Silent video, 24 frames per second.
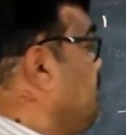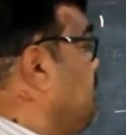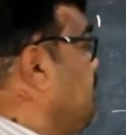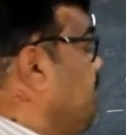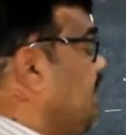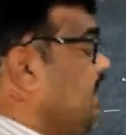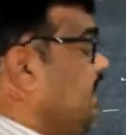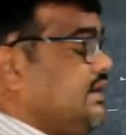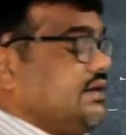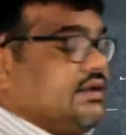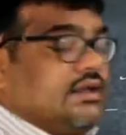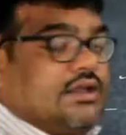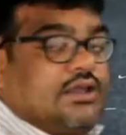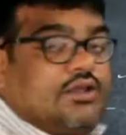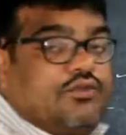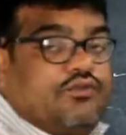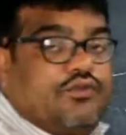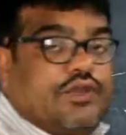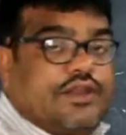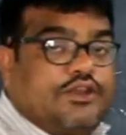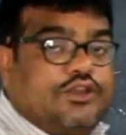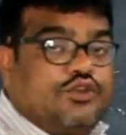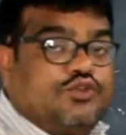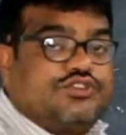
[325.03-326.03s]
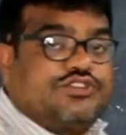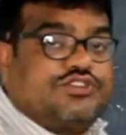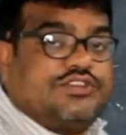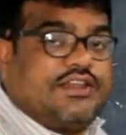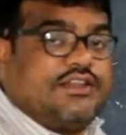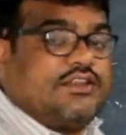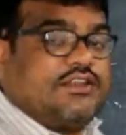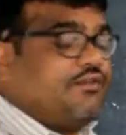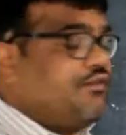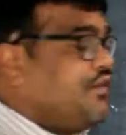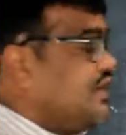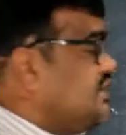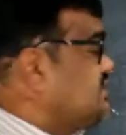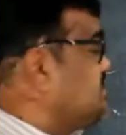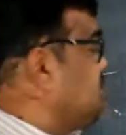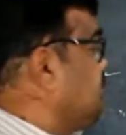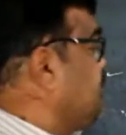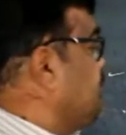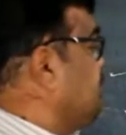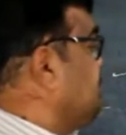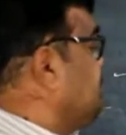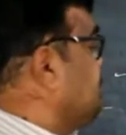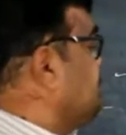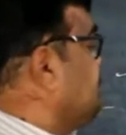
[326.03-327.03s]
But when you see the
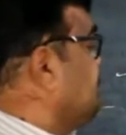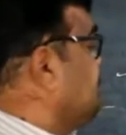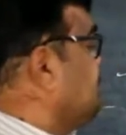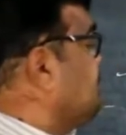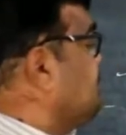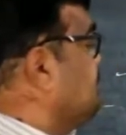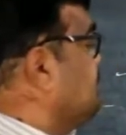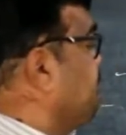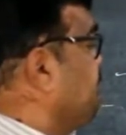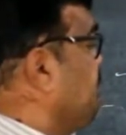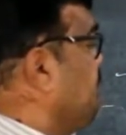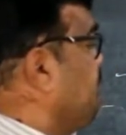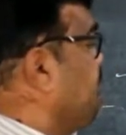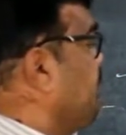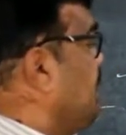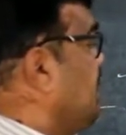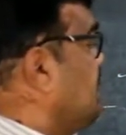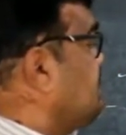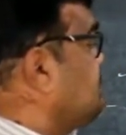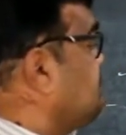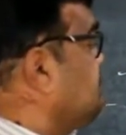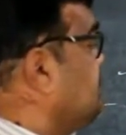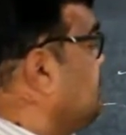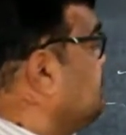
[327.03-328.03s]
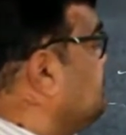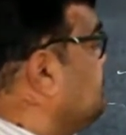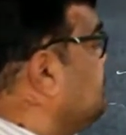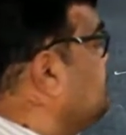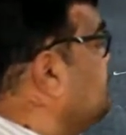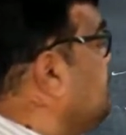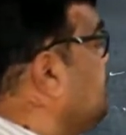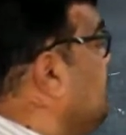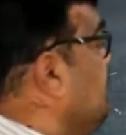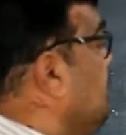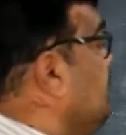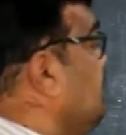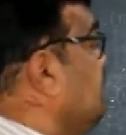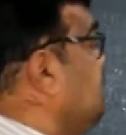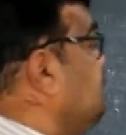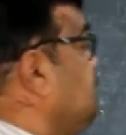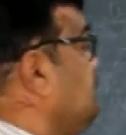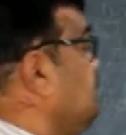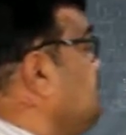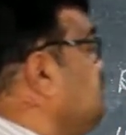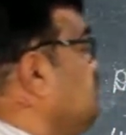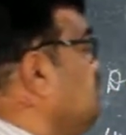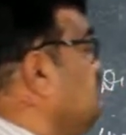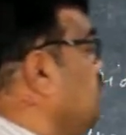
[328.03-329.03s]
first, which is in simple past tense,
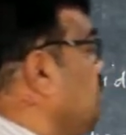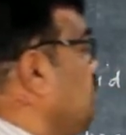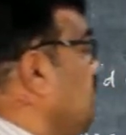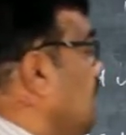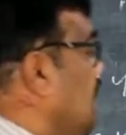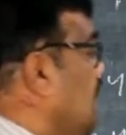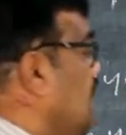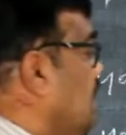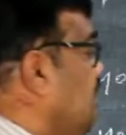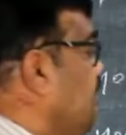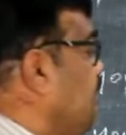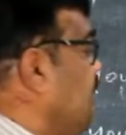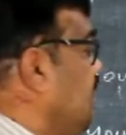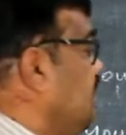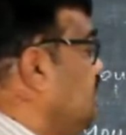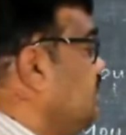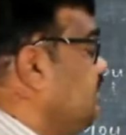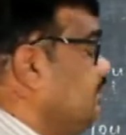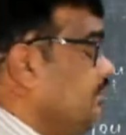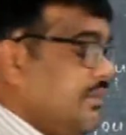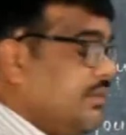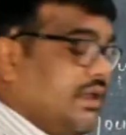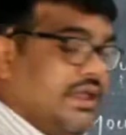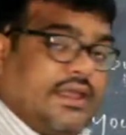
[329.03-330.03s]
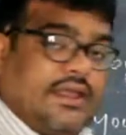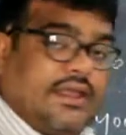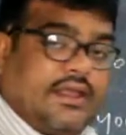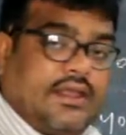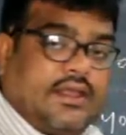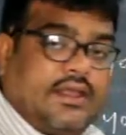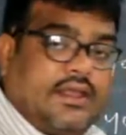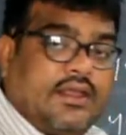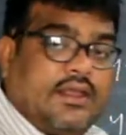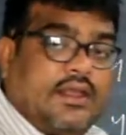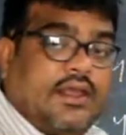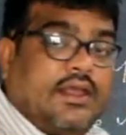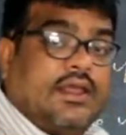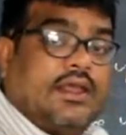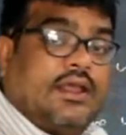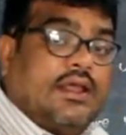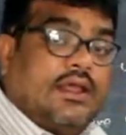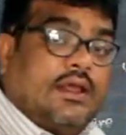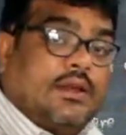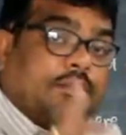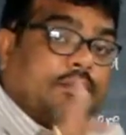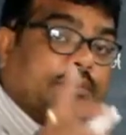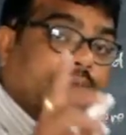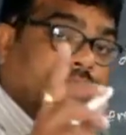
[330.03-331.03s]
did you laugh at me,
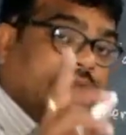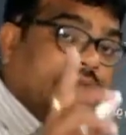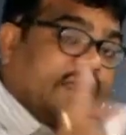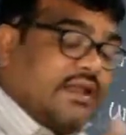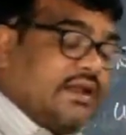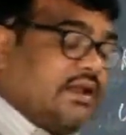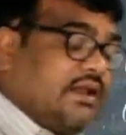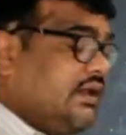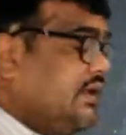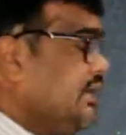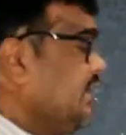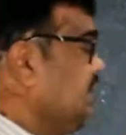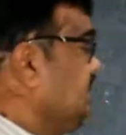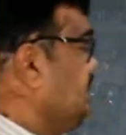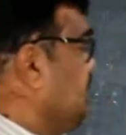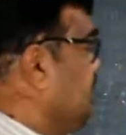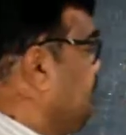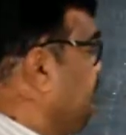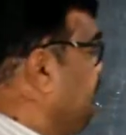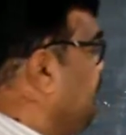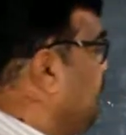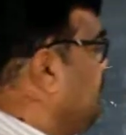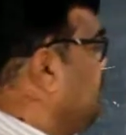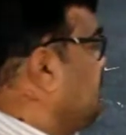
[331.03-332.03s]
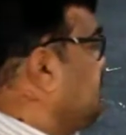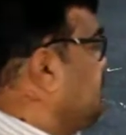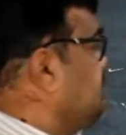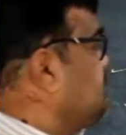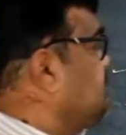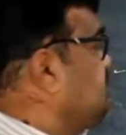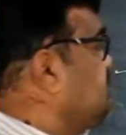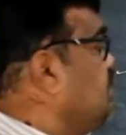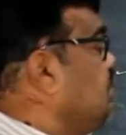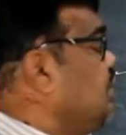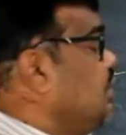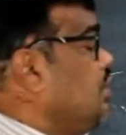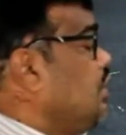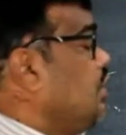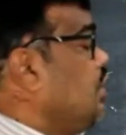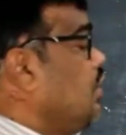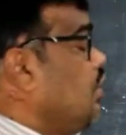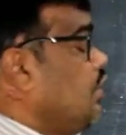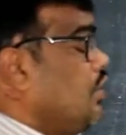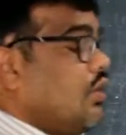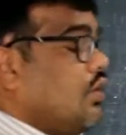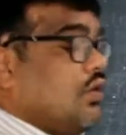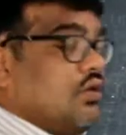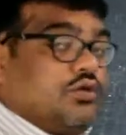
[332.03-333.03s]
merely refers
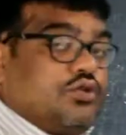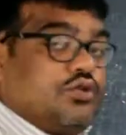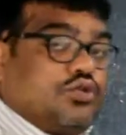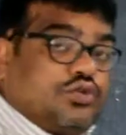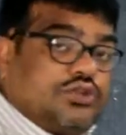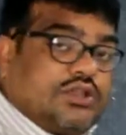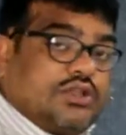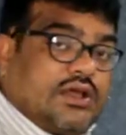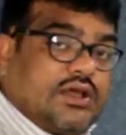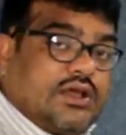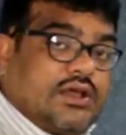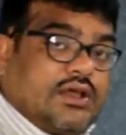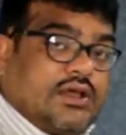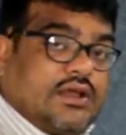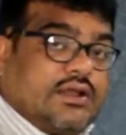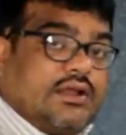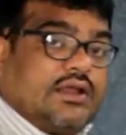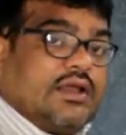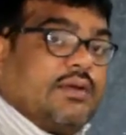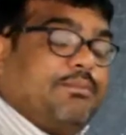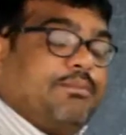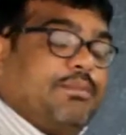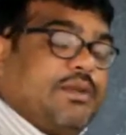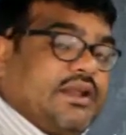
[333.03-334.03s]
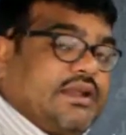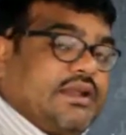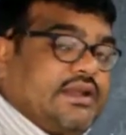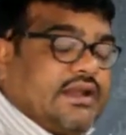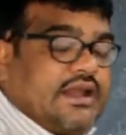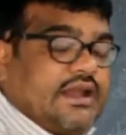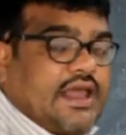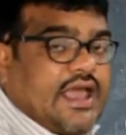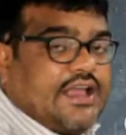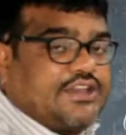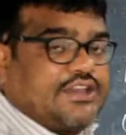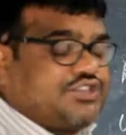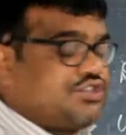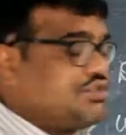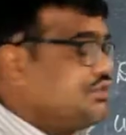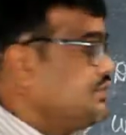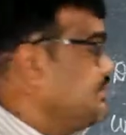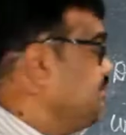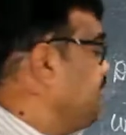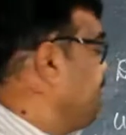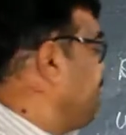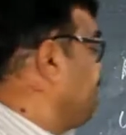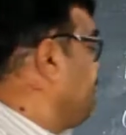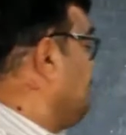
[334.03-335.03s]
to the completed
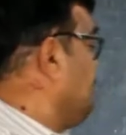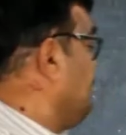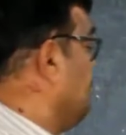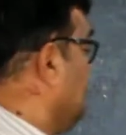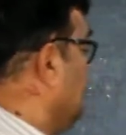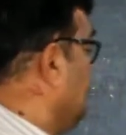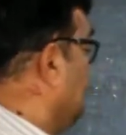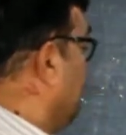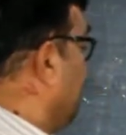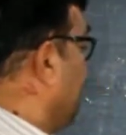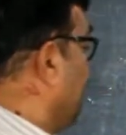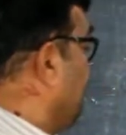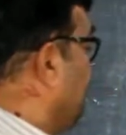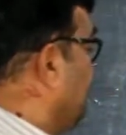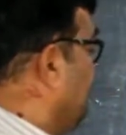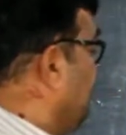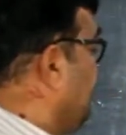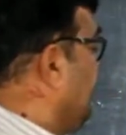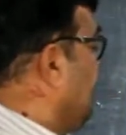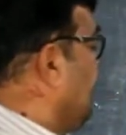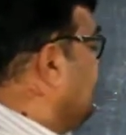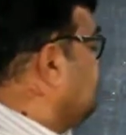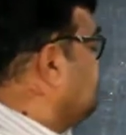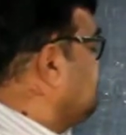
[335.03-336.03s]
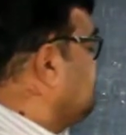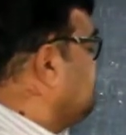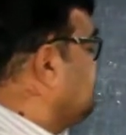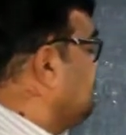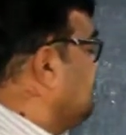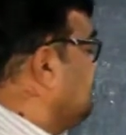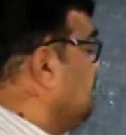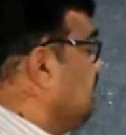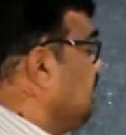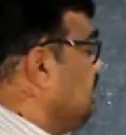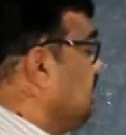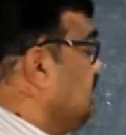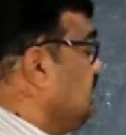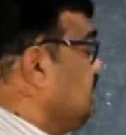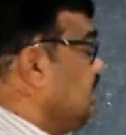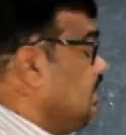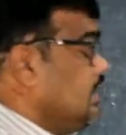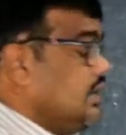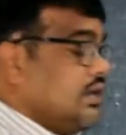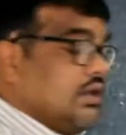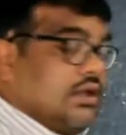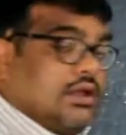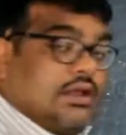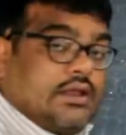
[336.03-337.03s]
action. Whereas
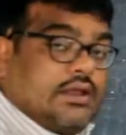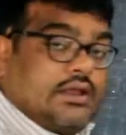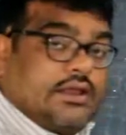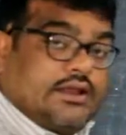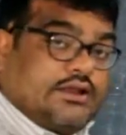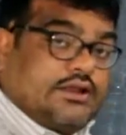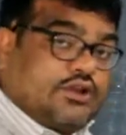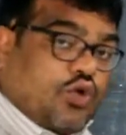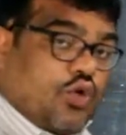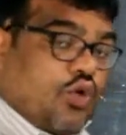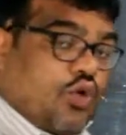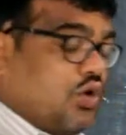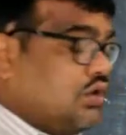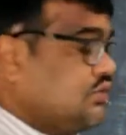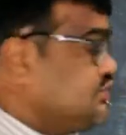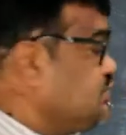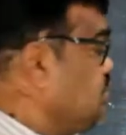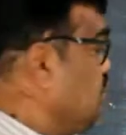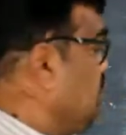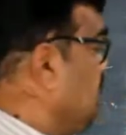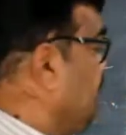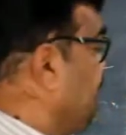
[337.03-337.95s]
it also